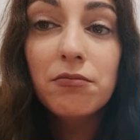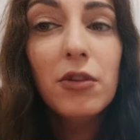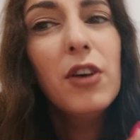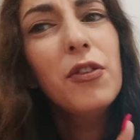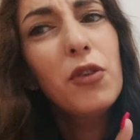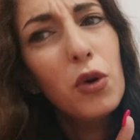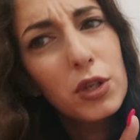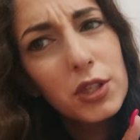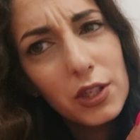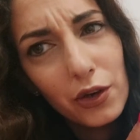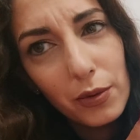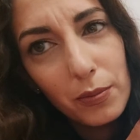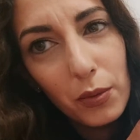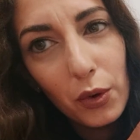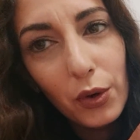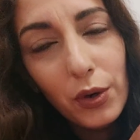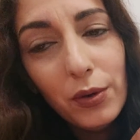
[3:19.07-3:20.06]
Of course, there are
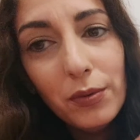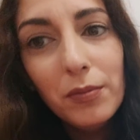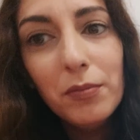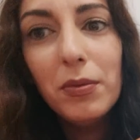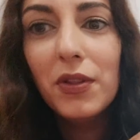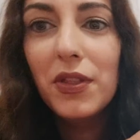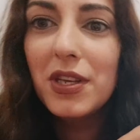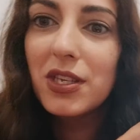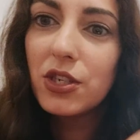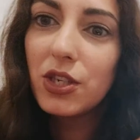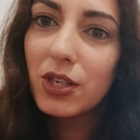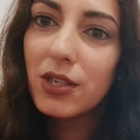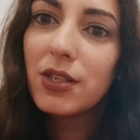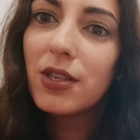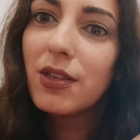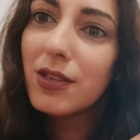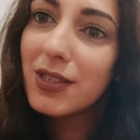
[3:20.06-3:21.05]
more, but these are
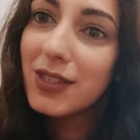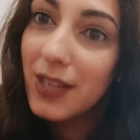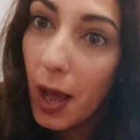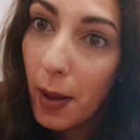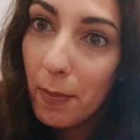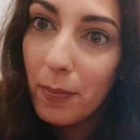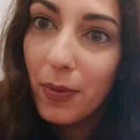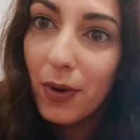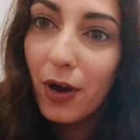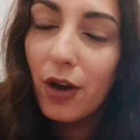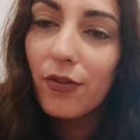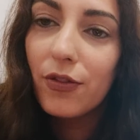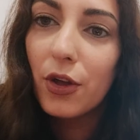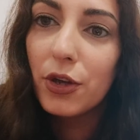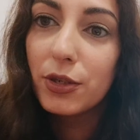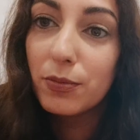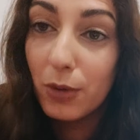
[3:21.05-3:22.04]
just some of
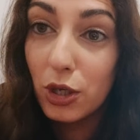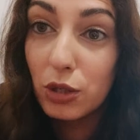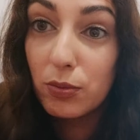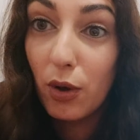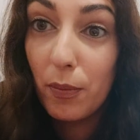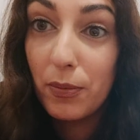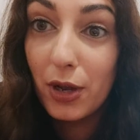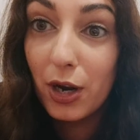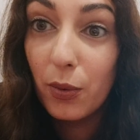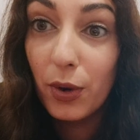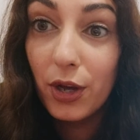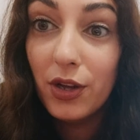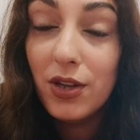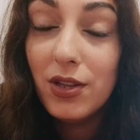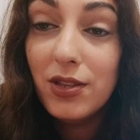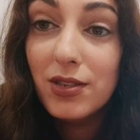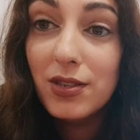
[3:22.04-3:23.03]
those most popular
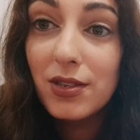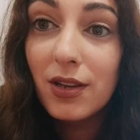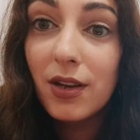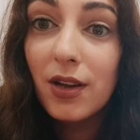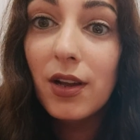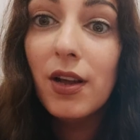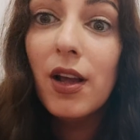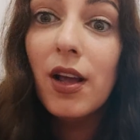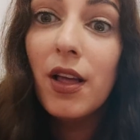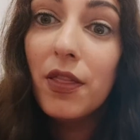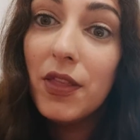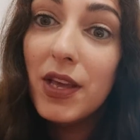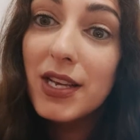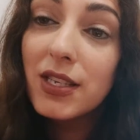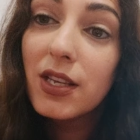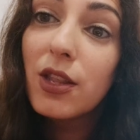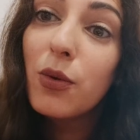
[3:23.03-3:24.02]
words.
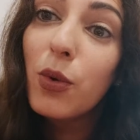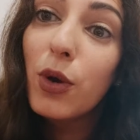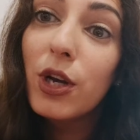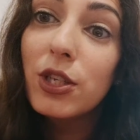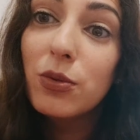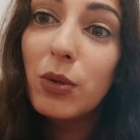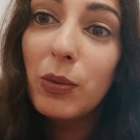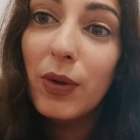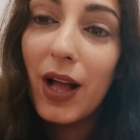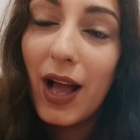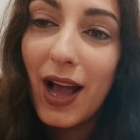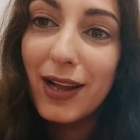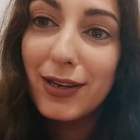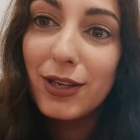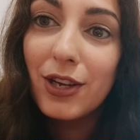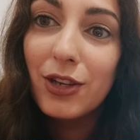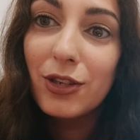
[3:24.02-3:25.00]
These are the words we will
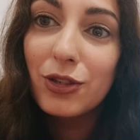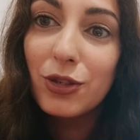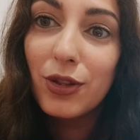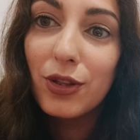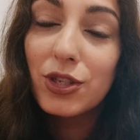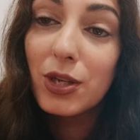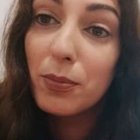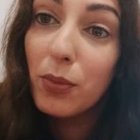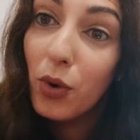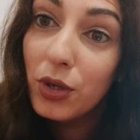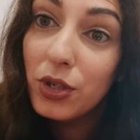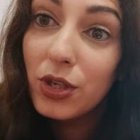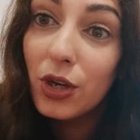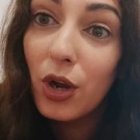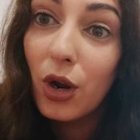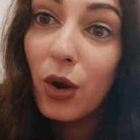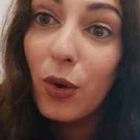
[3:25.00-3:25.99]
add to the
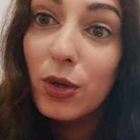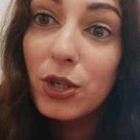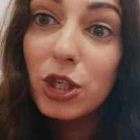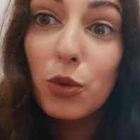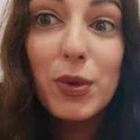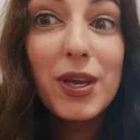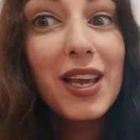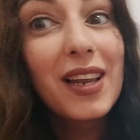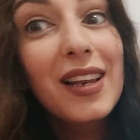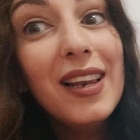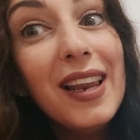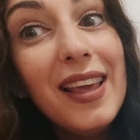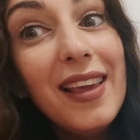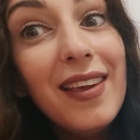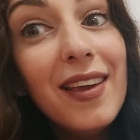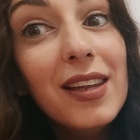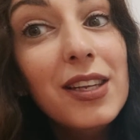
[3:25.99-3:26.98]
subordinate clause so we can
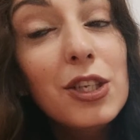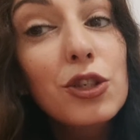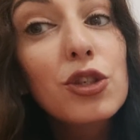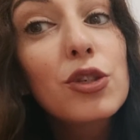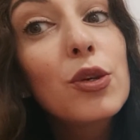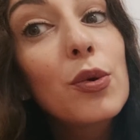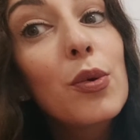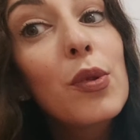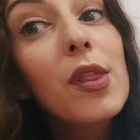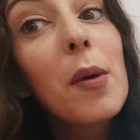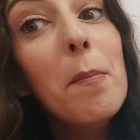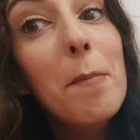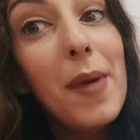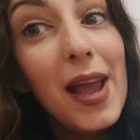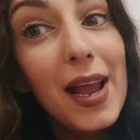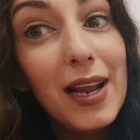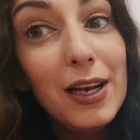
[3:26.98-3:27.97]
link it to the
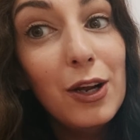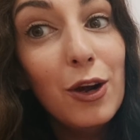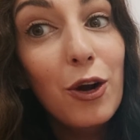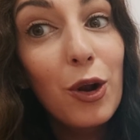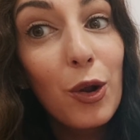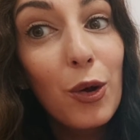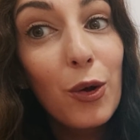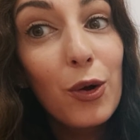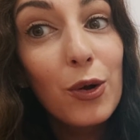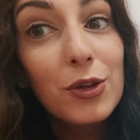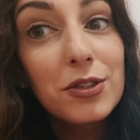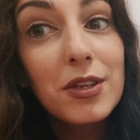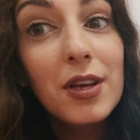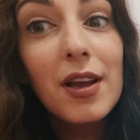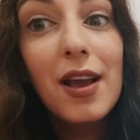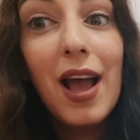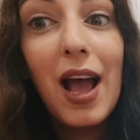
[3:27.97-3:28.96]
main
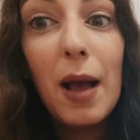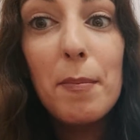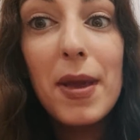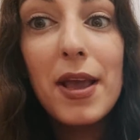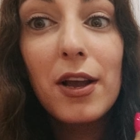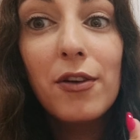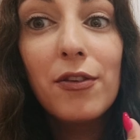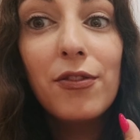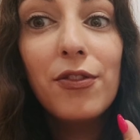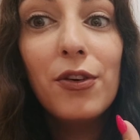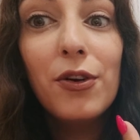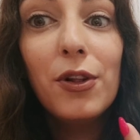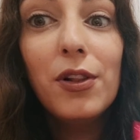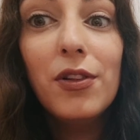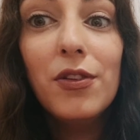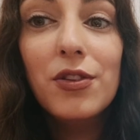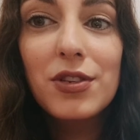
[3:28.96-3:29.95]
clause and make a
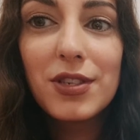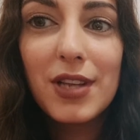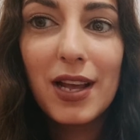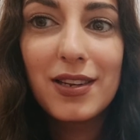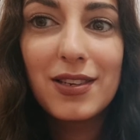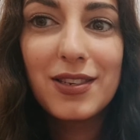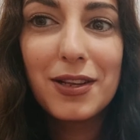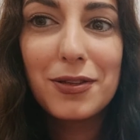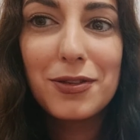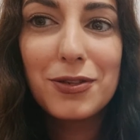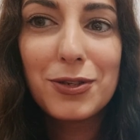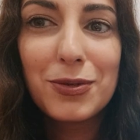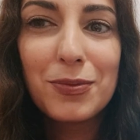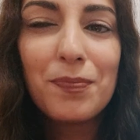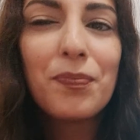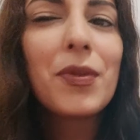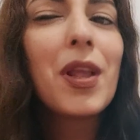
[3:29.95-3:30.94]
full
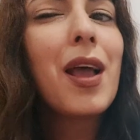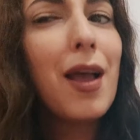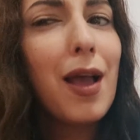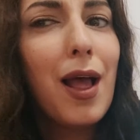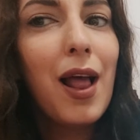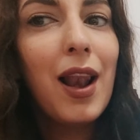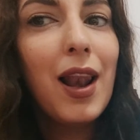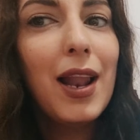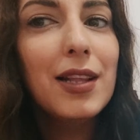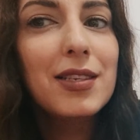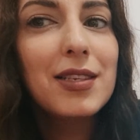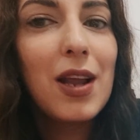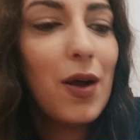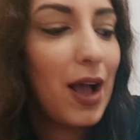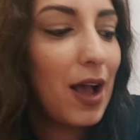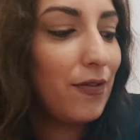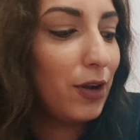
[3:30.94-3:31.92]
sentence. Let's
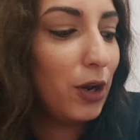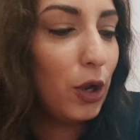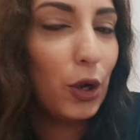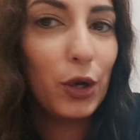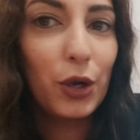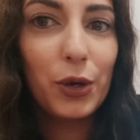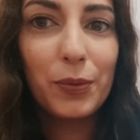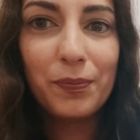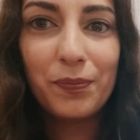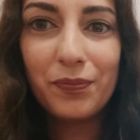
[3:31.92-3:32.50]
now have a look.